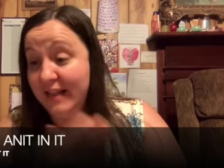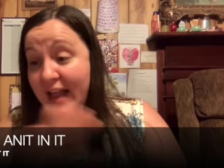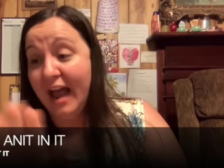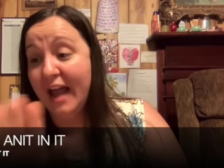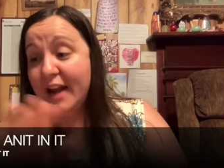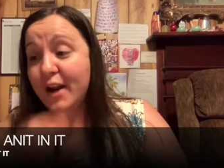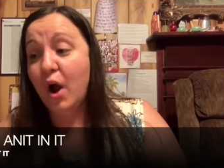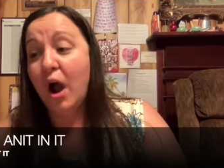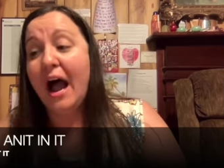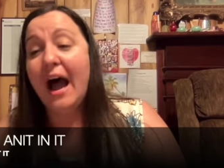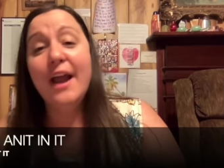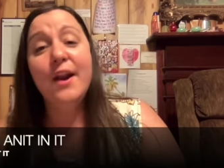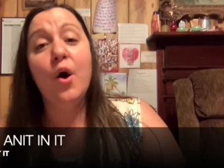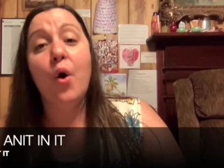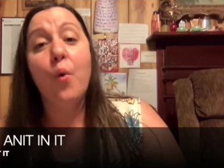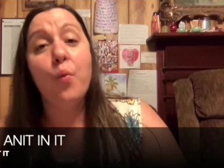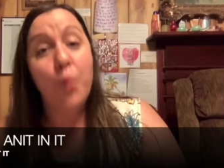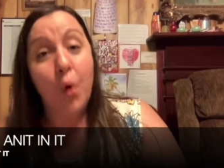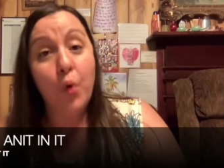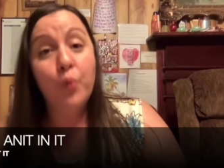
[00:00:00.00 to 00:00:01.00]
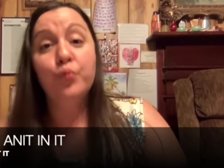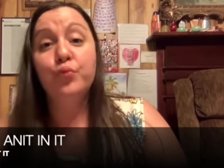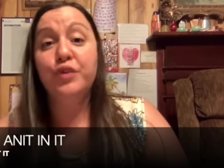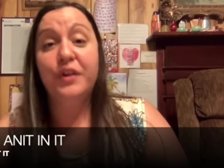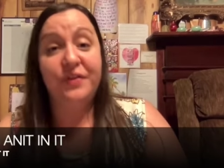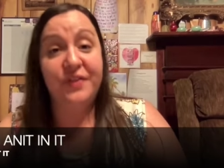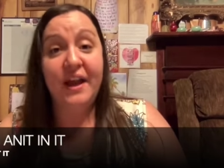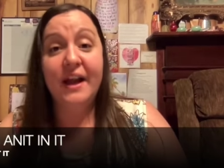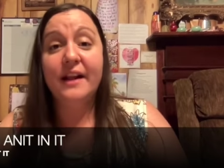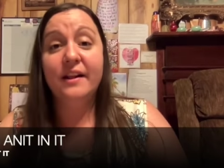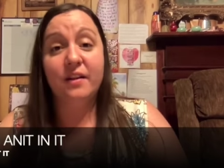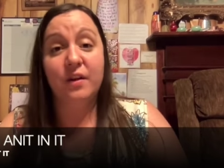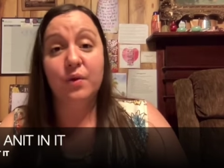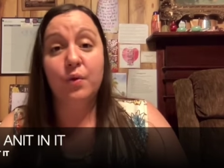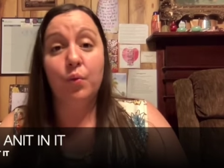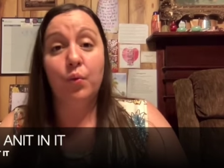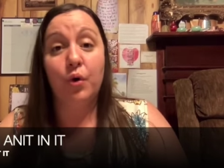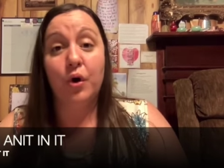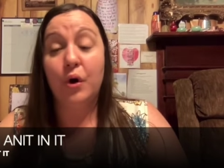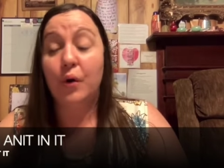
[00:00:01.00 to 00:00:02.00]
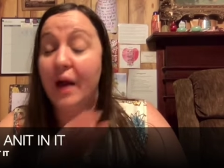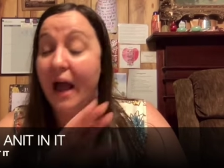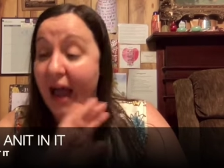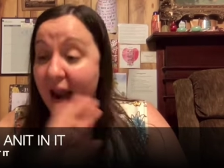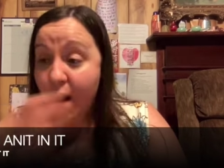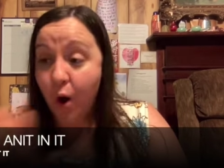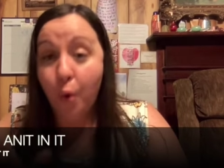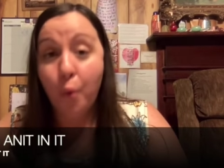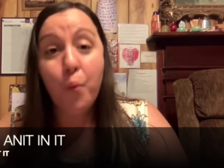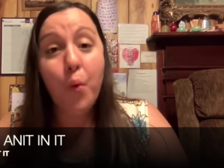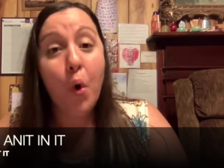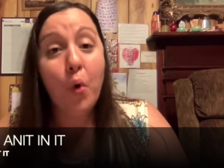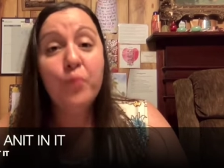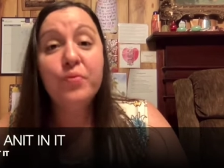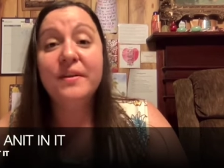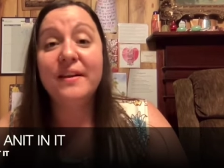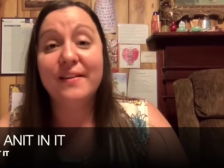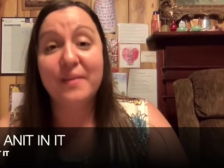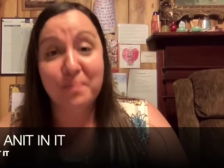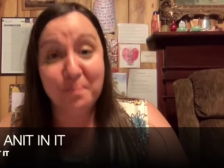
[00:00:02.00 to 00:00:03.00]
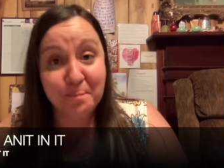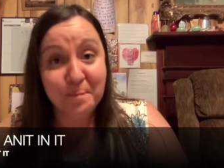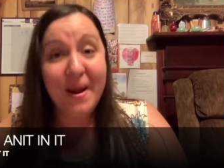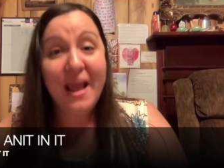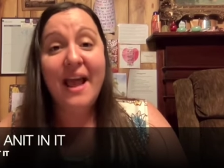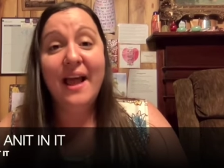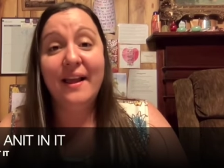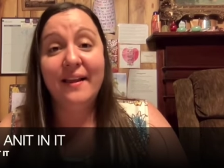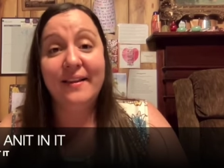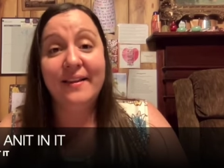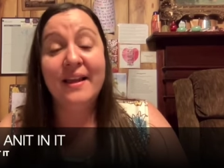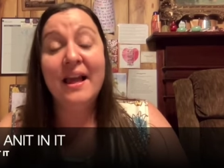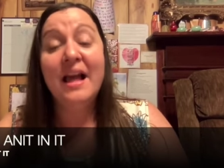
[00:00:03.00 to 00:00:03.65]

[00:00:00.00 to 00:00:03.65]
I don't I don't want the things of the world. I don't want this mess